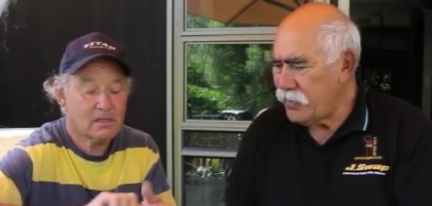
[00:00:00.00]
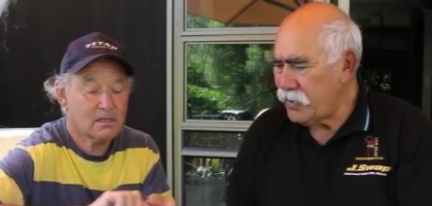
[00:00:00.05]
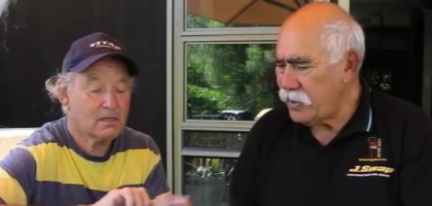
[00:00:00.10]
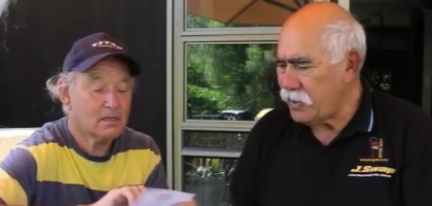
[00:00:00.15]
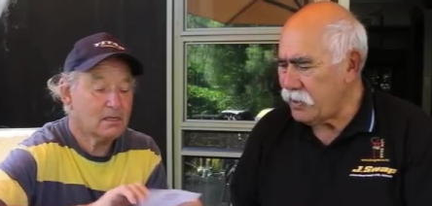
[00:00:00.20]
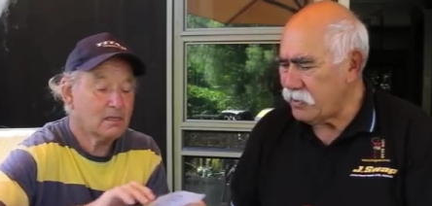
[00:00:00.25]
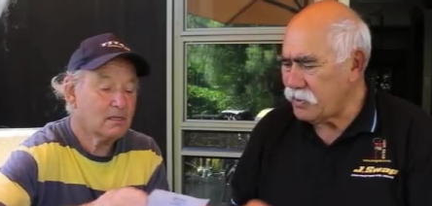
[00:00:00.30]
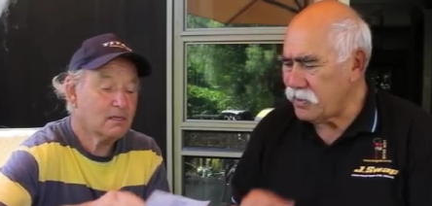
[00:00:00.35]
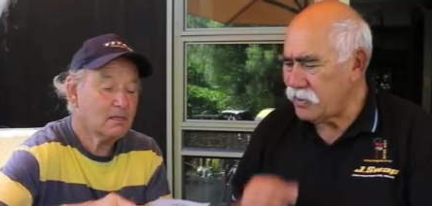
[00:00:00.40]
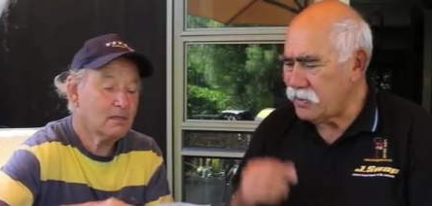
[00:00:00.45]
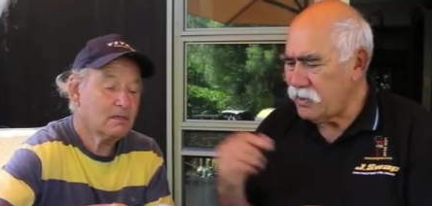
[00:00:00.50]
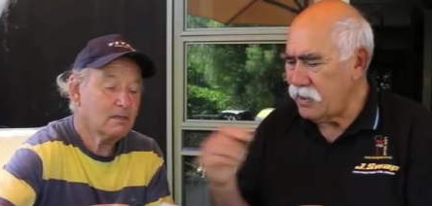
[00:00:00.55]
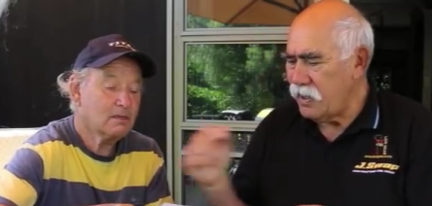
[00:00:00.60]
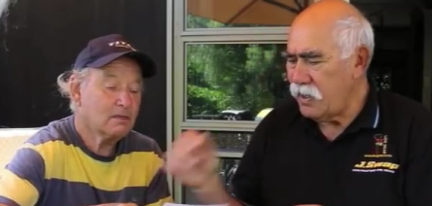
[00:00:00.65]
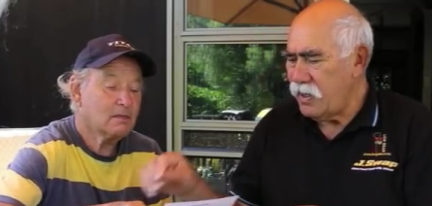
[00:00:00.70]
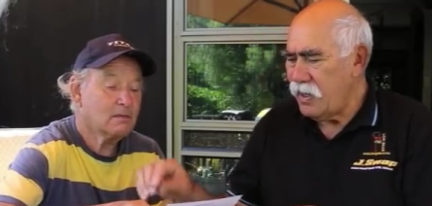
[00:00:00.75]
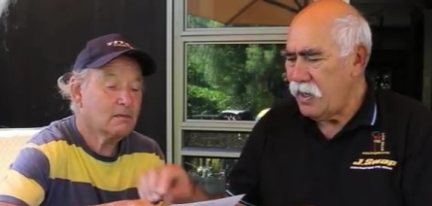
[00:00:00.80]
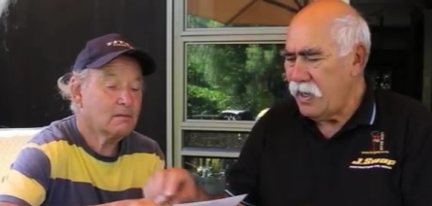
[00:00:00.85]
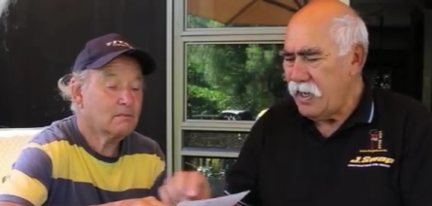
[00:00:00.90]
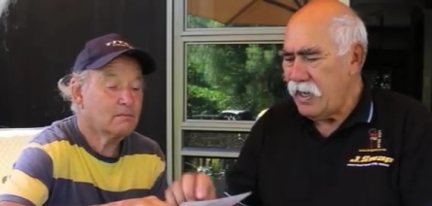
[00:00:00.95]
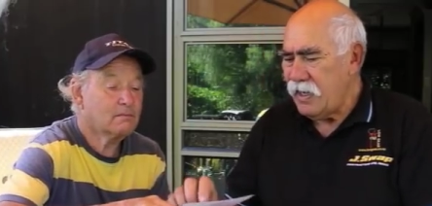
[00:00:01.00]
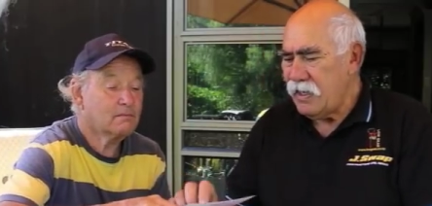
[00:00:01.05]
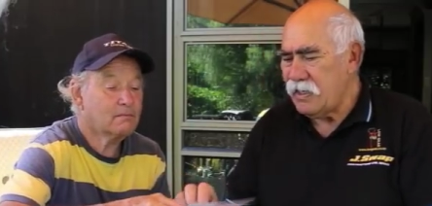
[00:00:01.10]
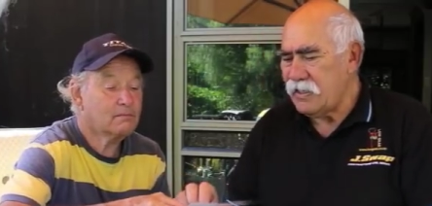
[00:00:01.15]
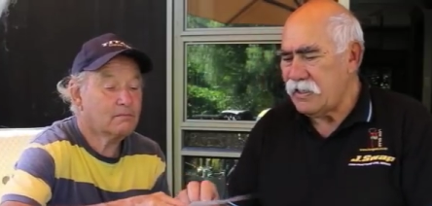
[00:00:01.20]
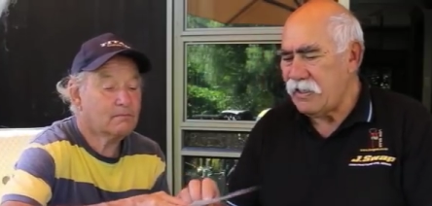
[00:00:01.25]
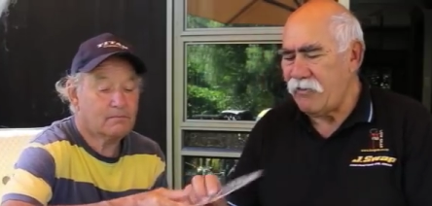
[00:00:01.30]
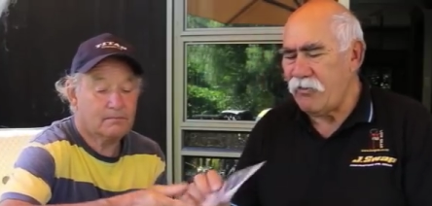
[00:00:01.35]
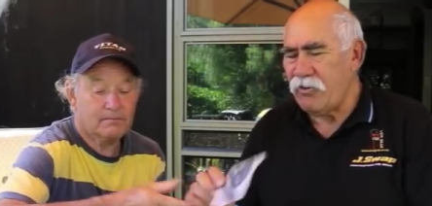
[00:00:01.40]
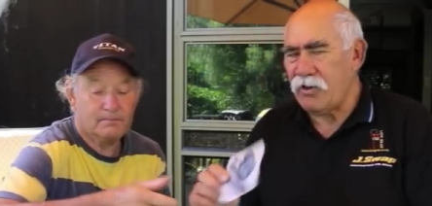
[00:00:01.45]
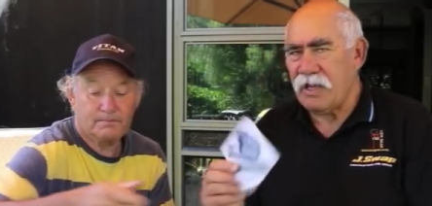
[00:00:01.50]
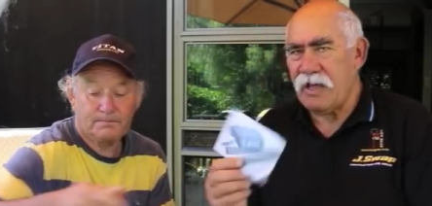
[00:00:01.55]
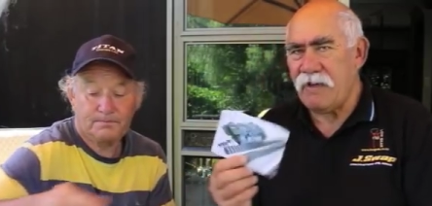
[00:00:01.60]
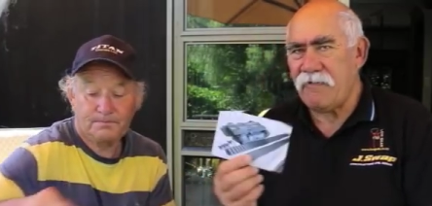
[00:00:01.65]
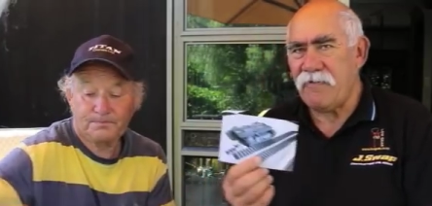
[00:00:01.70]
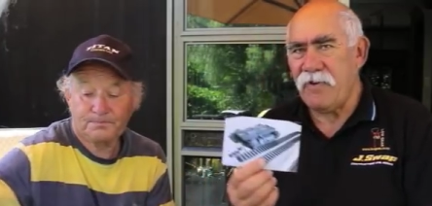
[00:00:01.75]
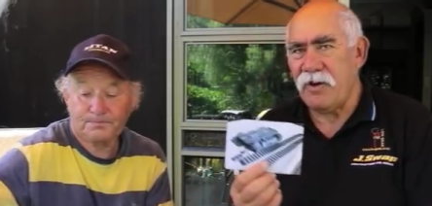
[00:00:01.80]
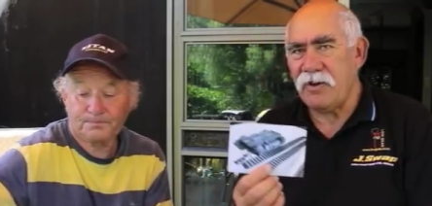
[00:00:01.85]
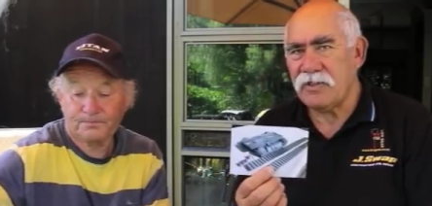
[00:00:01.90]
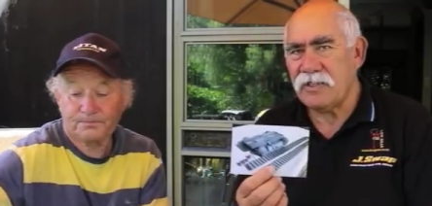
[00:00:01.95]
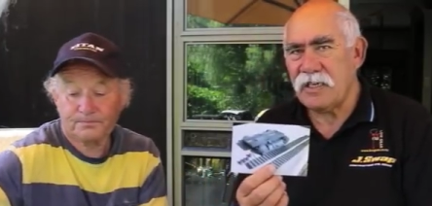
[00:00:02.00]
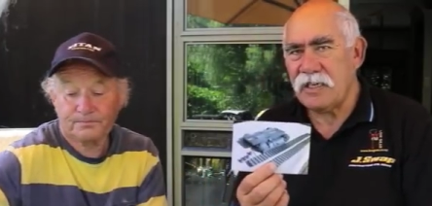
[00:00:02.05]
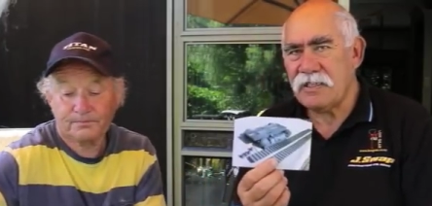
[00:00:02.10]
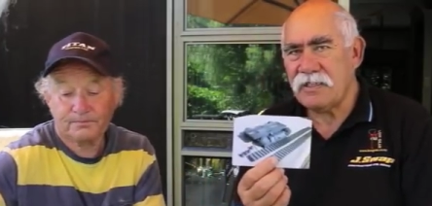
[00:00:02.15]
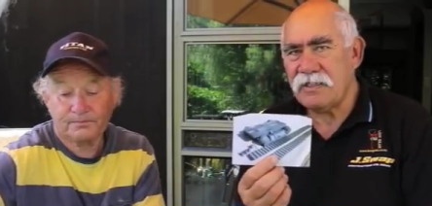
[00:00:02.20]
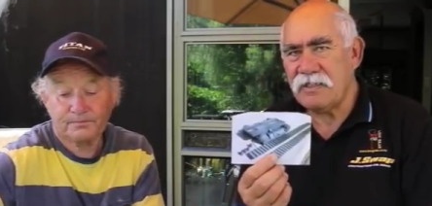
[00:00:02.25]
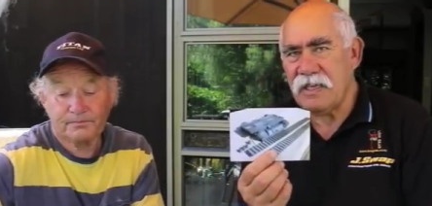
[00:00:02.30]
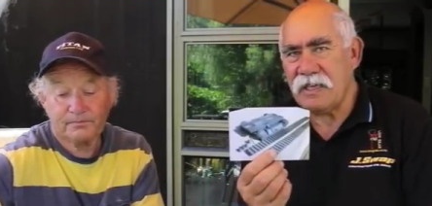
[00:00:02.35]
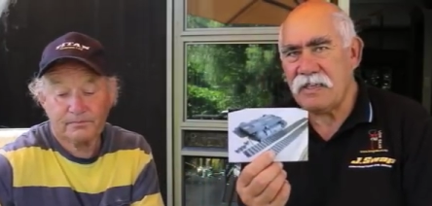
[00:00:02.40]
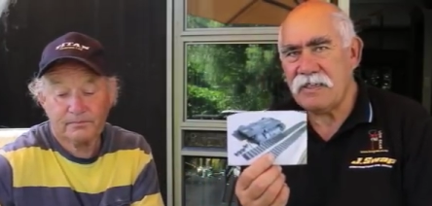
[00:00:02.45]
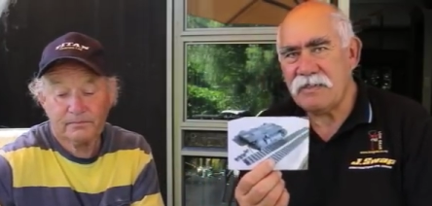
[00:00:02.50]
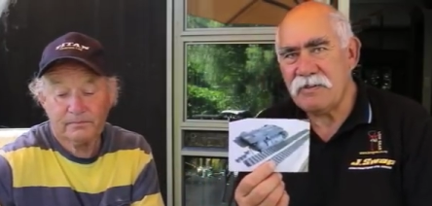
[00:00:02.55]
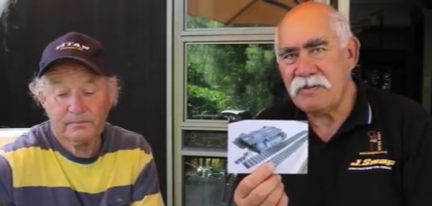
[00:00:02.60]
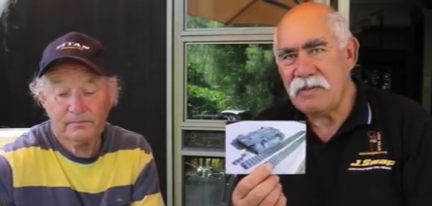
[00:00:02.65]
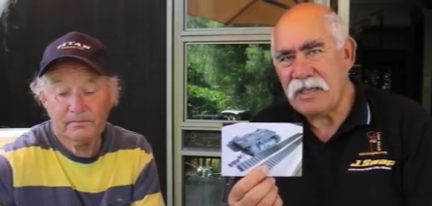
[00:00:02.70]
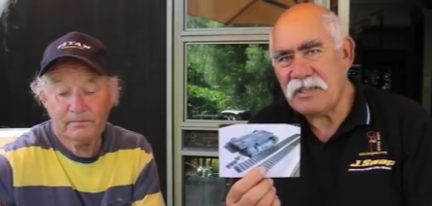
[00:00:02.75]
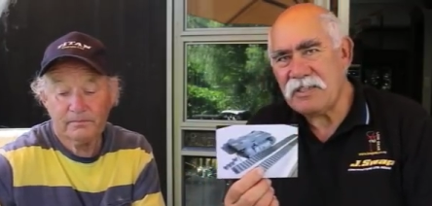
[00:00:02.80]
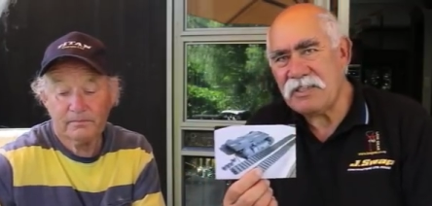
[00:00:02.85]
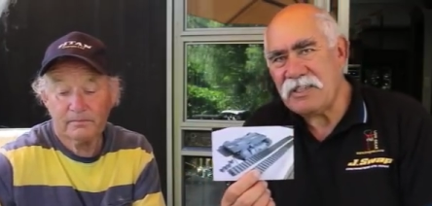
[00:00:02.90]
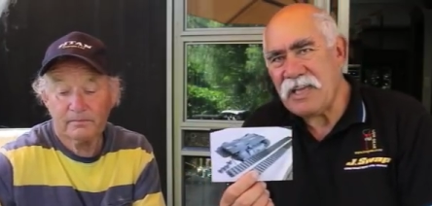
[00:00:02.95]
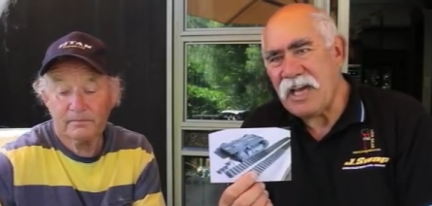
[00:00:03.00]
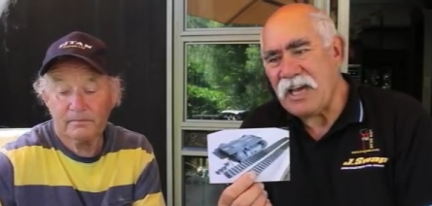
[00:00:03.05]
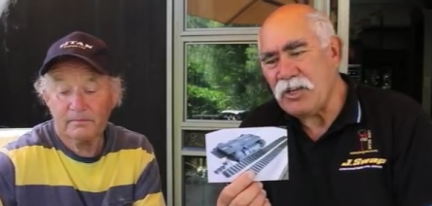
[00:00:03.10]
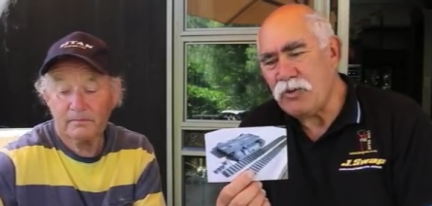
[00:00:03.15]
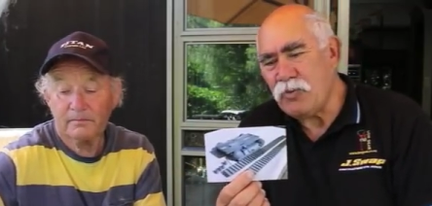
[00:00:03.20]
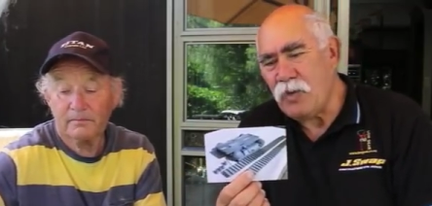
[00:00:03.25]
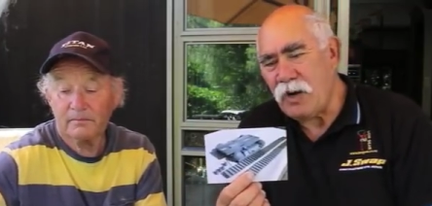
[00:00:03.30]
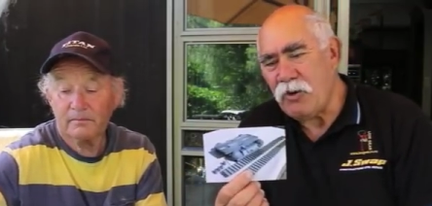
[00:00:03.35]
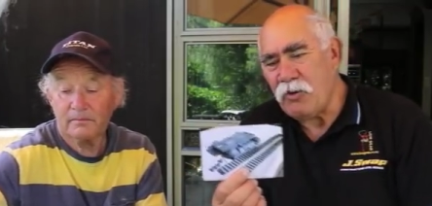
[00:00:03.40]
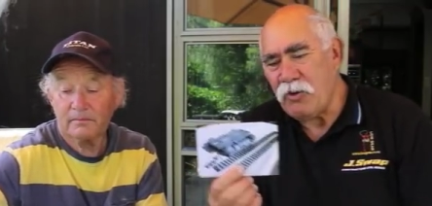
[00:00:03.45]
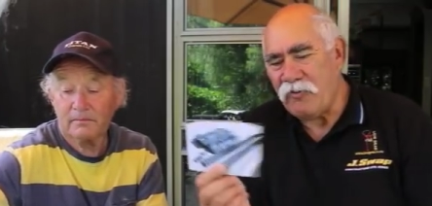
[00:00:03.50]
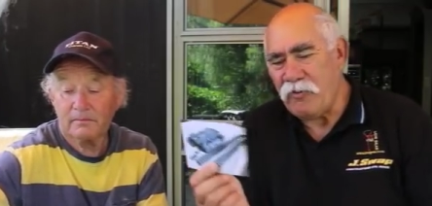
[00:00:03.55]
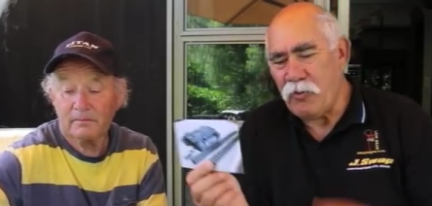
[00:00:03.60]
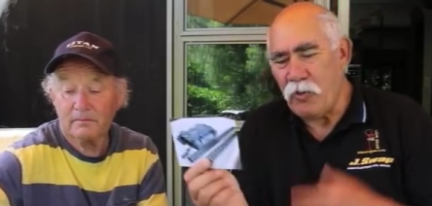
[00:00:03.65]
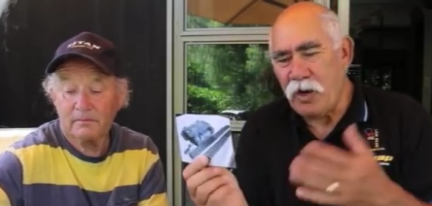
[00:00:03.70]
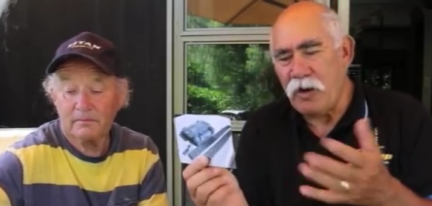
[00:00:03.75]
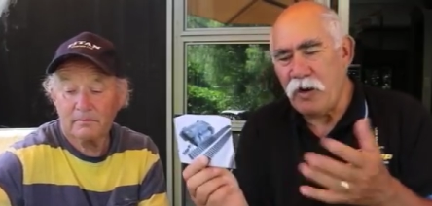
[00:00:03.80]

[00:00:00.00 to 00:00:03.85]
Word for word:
Speaker 1: Yeah, just just have a look at that, folks. That's that's that's stage one. If you